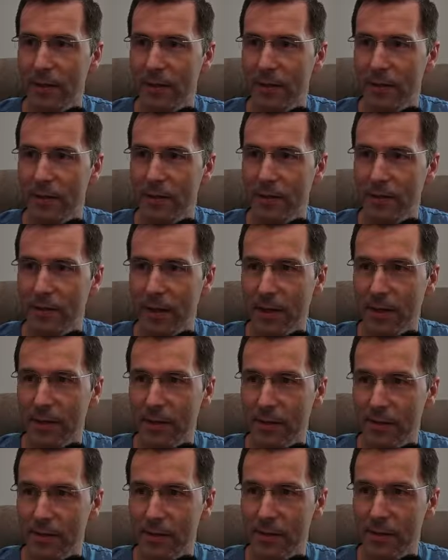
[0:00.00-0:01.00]

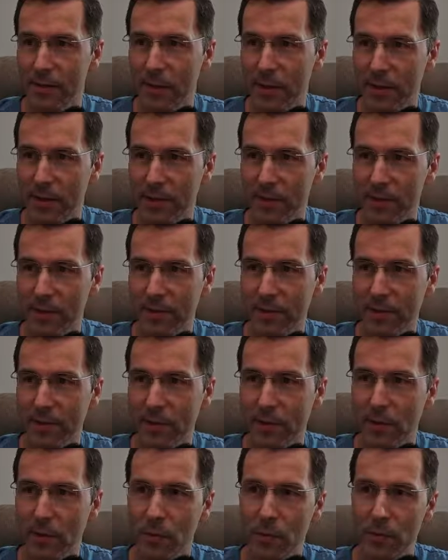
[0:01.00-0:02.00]
Thanks, Mike 7
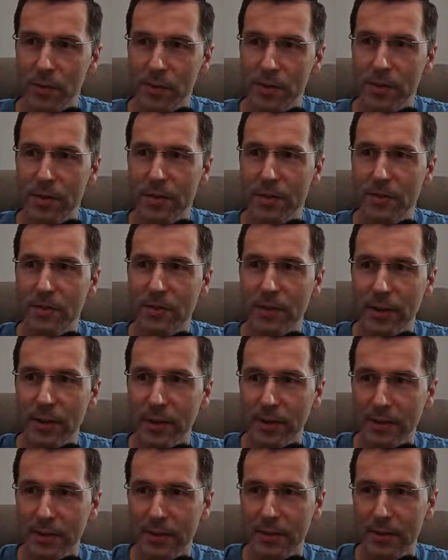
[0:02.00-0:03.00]
Golf Whiskey
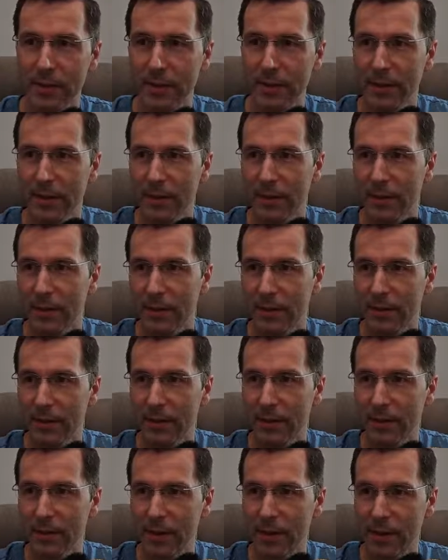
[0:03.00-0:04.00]
Juliet.
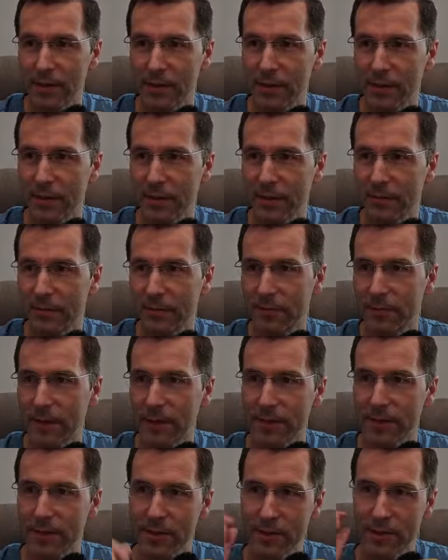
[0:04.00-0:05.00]
Yes, Steve, I
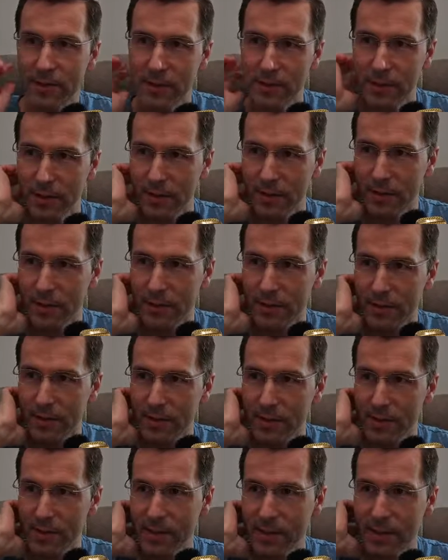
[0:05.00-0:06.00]
just
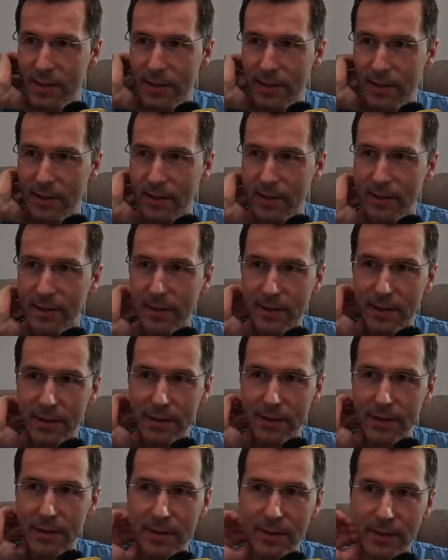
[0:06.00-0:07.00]
say
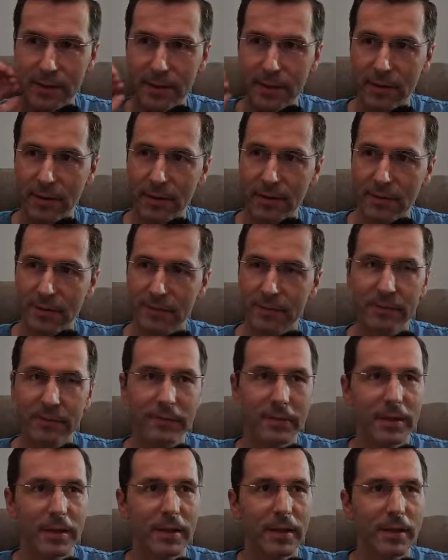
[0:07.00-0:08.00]
that
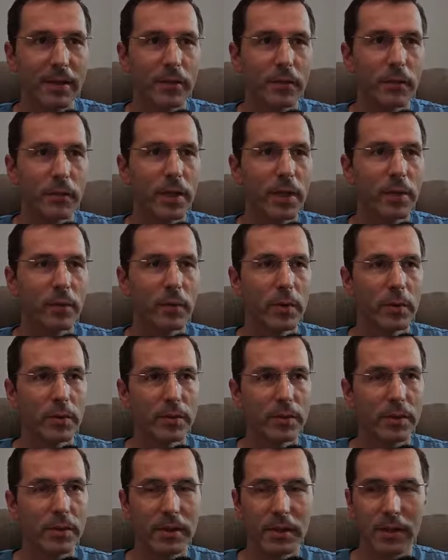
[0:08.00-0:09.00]
if we will
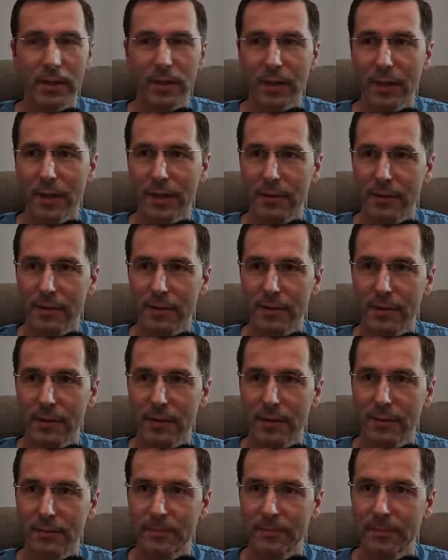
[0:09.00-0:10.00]
see that
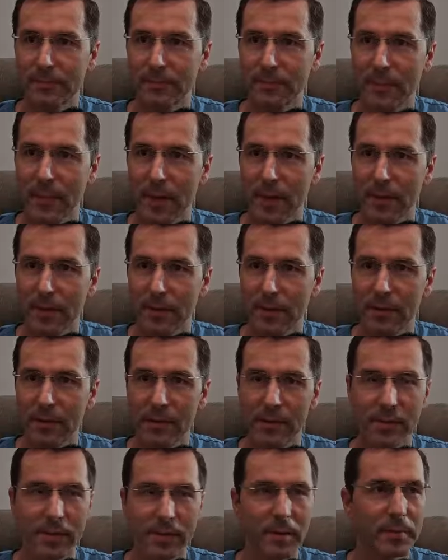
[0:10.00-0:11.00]
there
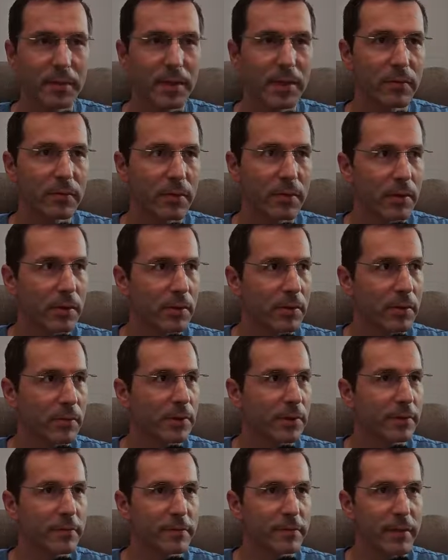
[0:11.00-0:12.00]
is something wrong with
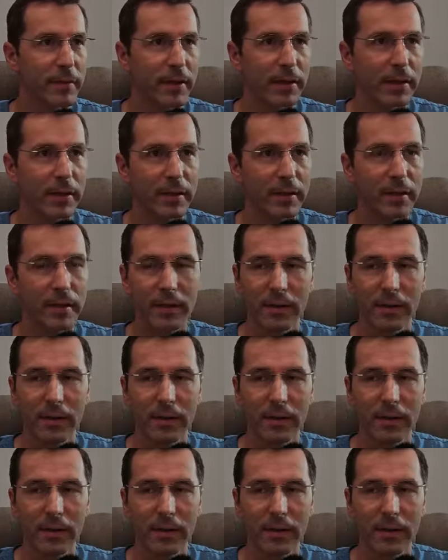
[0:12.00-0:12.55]
the fake